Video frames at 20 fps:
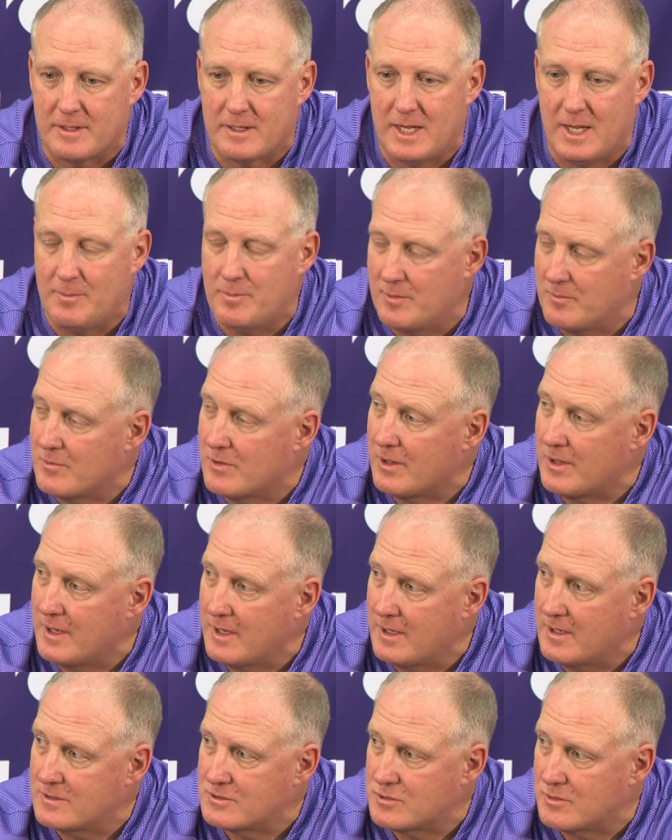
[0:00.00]
keep him
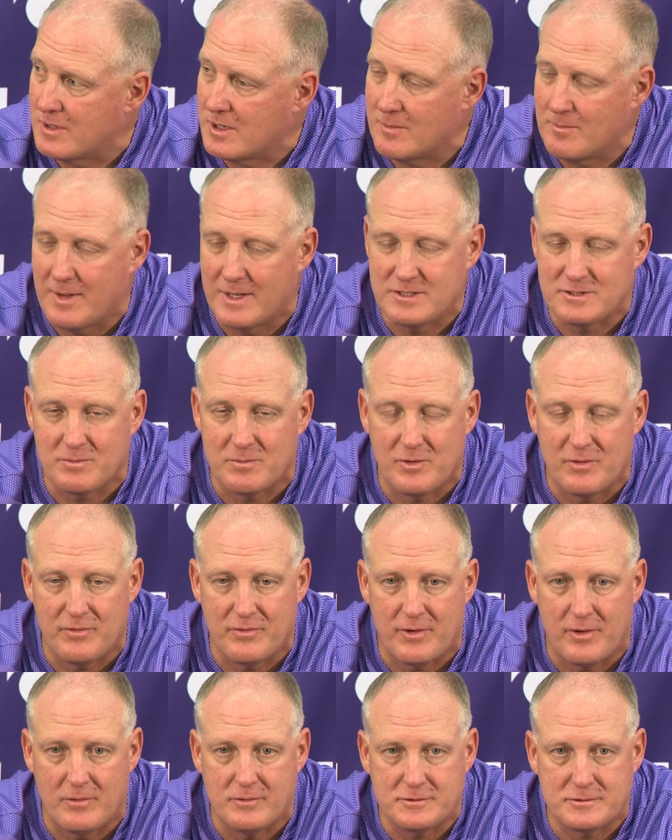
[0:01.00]
clean, and so he could make some good
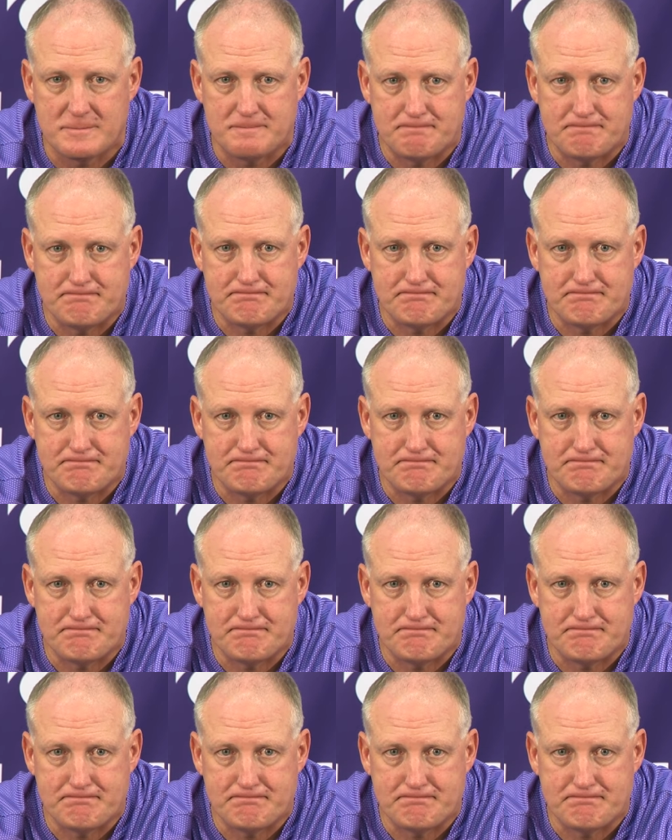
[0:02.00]
throws.